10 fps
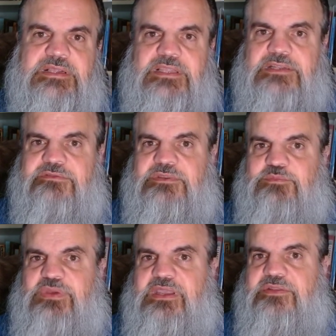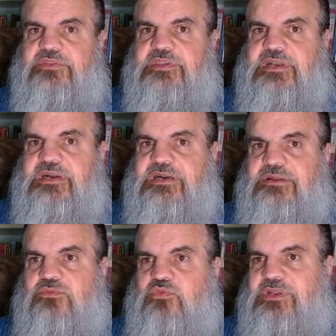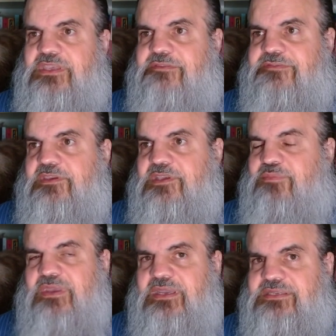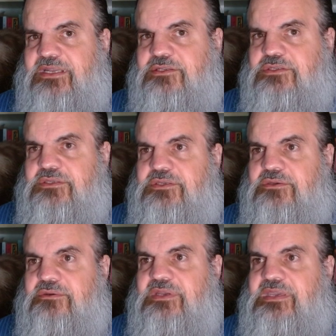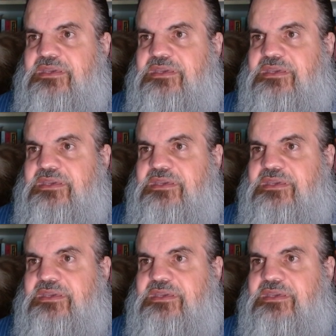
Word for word: A lot of it depends what he feels like paying attention to.